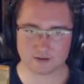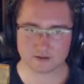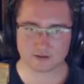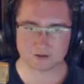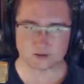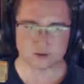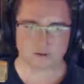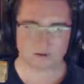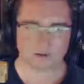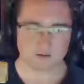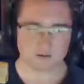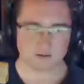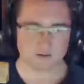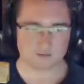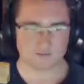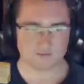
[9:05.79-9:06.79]

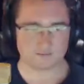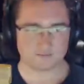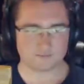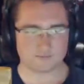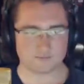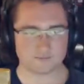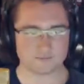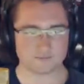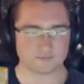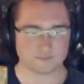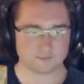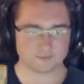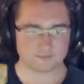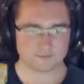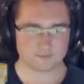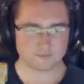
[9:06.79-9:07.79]
[no speech]